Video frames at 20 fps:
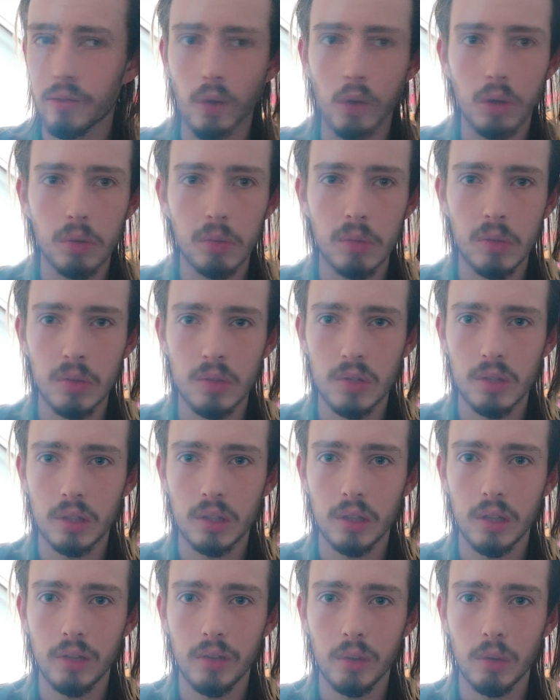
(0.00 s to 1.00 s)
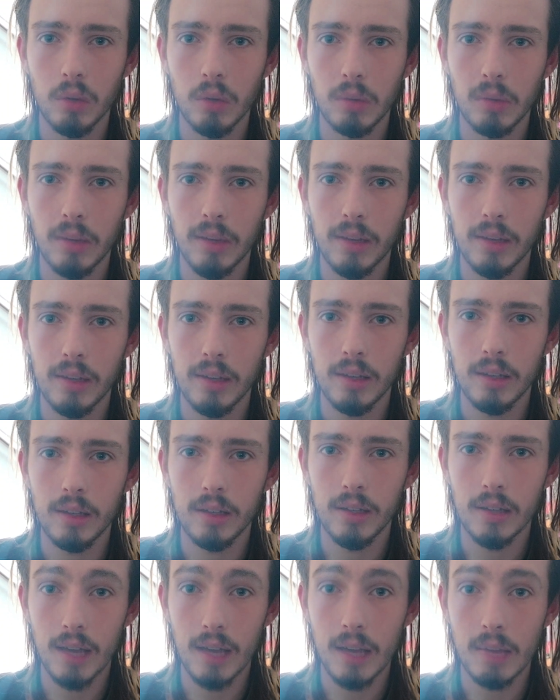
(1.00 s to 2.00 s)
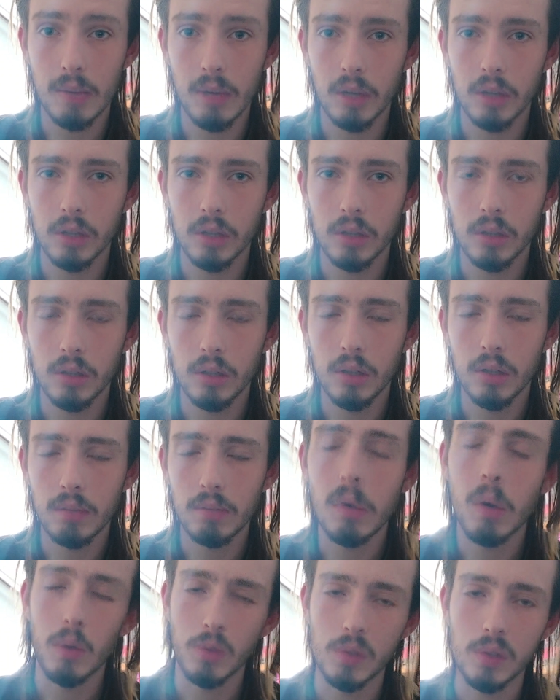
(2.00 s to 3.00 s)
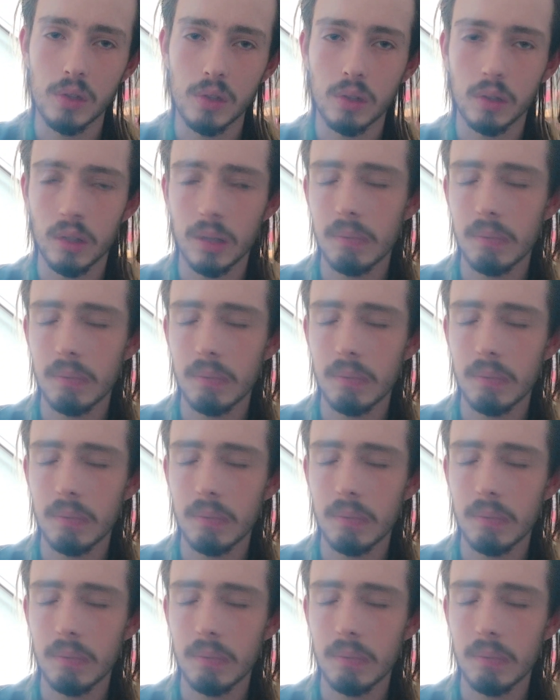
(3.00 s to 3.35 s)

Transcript: folk music. If you want to play in A minor, most,